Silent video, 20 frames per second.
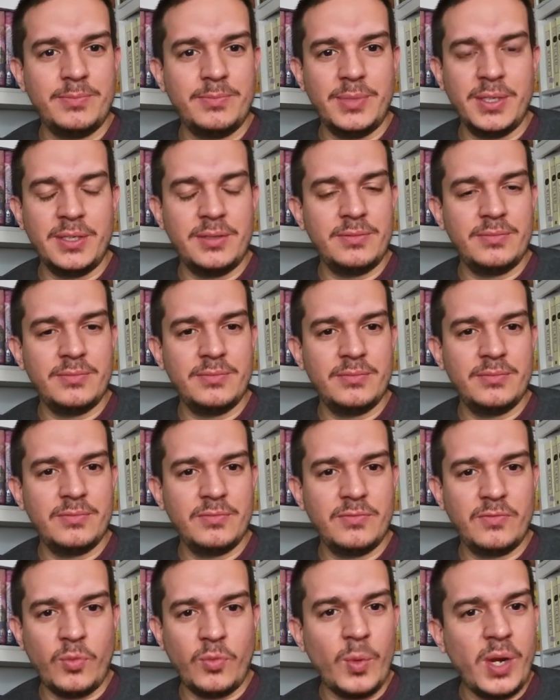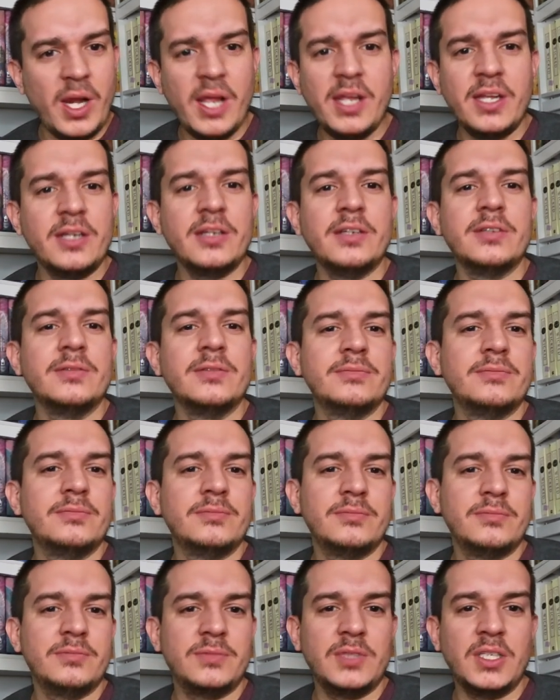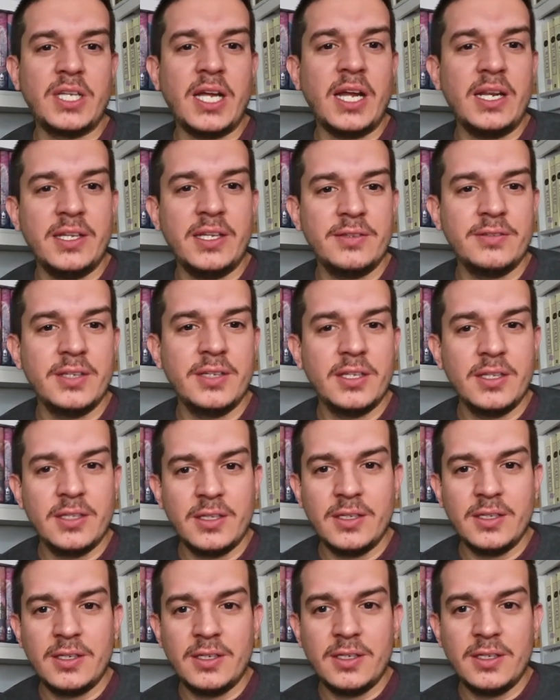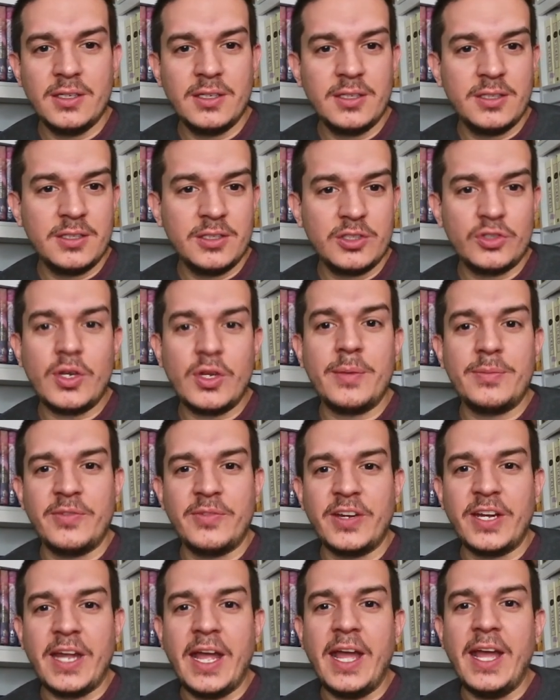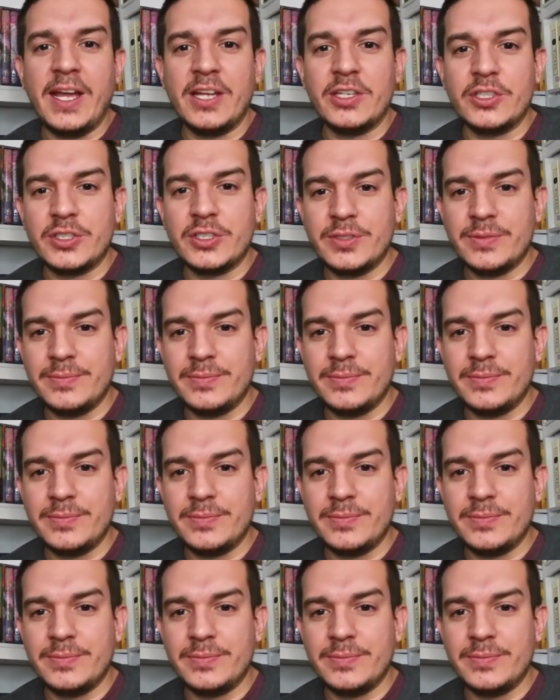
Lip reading: But from what I hear, they're kind of strapped for cash.